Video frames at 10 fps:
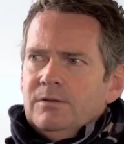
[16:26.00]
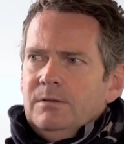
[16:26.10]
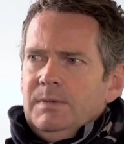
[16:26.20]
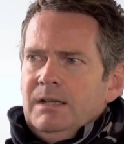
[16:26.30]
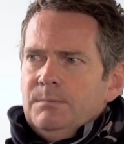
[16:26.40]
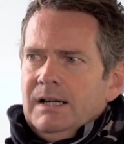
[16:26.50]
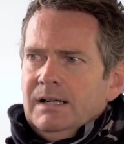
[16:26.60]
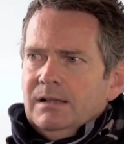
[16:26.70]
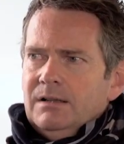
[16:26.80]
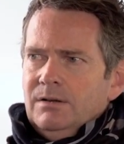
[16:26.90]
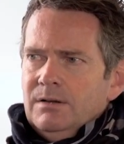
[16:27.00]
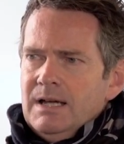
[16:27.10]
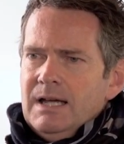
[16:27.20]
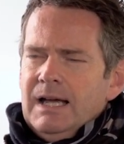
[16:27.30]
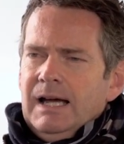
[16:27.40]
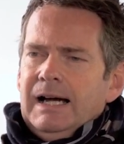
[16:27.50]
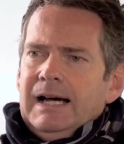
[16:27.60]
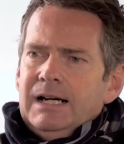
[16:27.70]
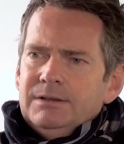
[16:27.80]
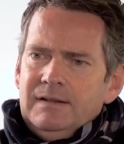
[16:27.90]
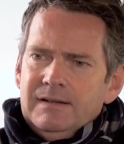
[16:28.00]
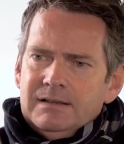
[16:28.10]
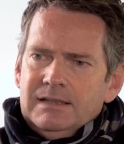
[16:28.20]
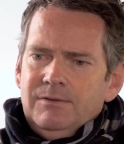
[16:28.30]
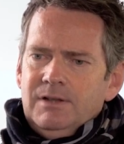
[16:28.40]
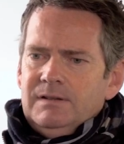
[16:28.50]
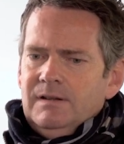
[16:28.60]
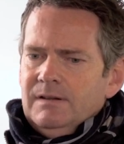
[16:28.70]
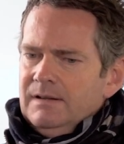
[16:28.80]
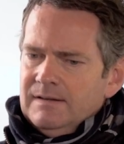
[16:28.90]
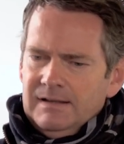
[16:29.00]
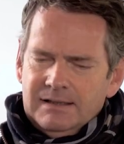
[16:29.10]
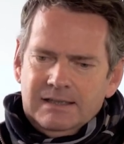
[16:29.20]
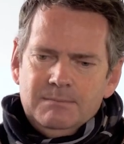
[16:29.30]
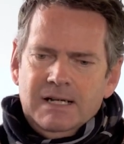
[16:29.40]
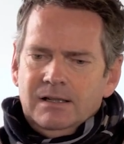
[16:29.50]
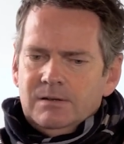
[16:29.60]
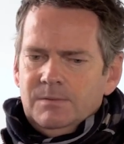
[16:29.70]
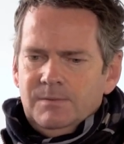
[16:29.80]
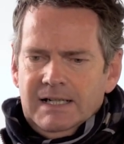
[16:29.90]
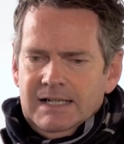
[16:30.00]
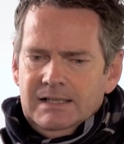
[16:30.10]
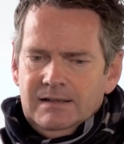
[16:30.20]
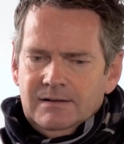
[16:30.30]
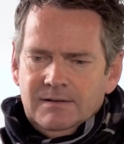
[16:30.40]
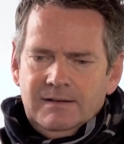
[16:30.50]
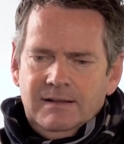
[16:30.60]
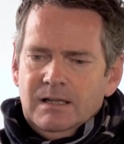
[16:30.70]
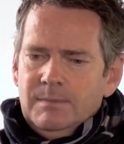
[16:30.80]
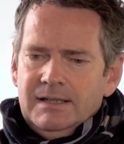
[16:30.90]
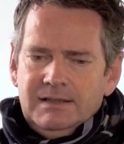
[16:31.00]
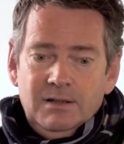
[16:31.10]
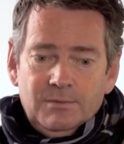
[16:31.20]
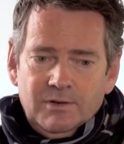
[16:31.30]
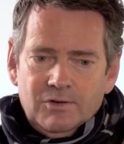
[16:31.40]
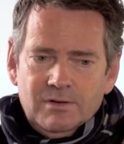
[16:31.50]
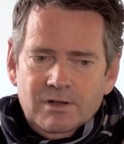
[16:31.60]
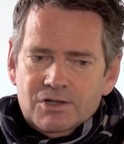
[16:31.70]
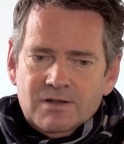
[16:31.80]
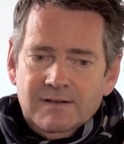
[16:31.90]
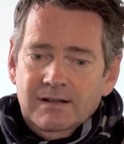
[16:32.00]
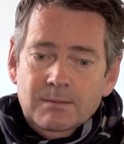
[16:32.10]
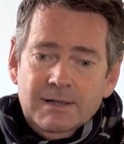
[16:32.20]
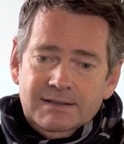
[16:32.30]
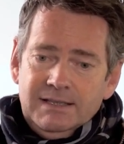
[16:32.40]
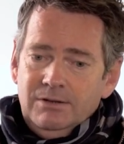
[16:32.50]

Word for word: Grameen Bank or how these activities exactly microfinance or think about infrastructure, think about